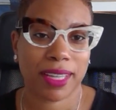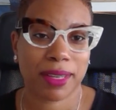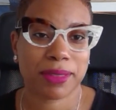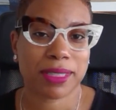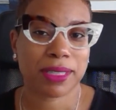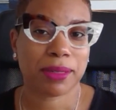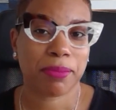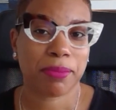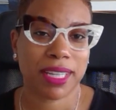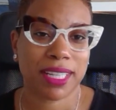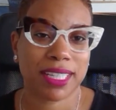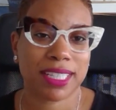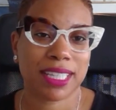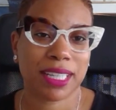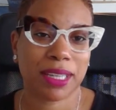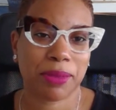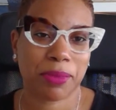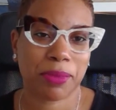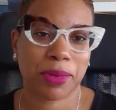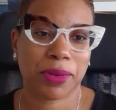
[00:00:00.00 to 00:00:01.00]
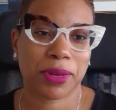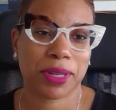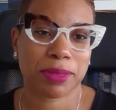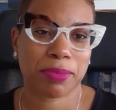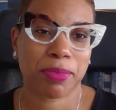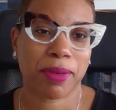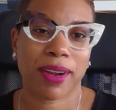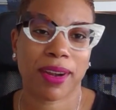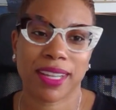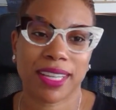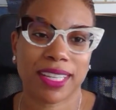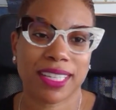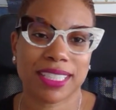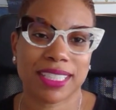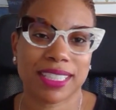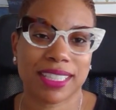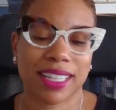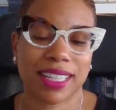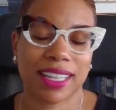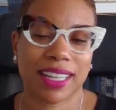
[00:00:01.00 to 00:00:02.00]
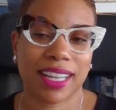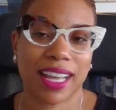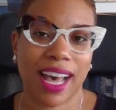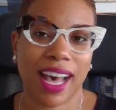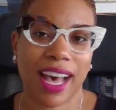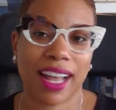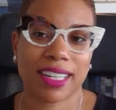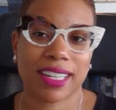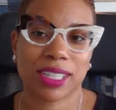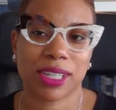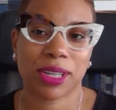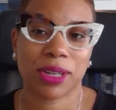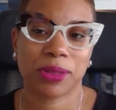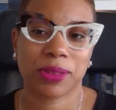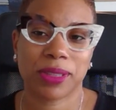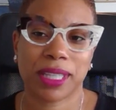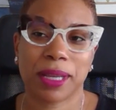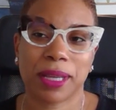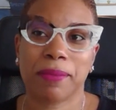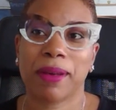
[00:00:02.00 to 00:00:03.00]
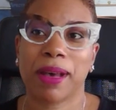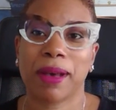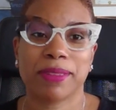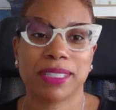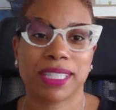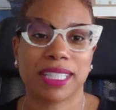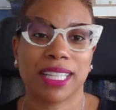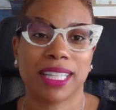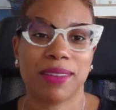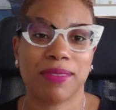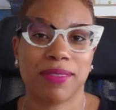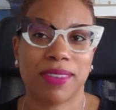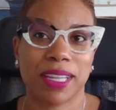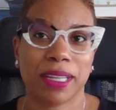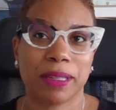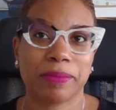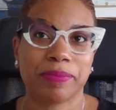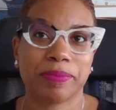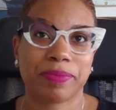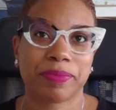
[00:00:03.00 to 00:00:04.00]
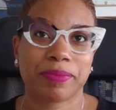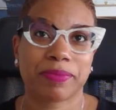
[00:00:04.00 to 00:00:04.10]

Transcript: It was a BT Awards party because I told them I was leaving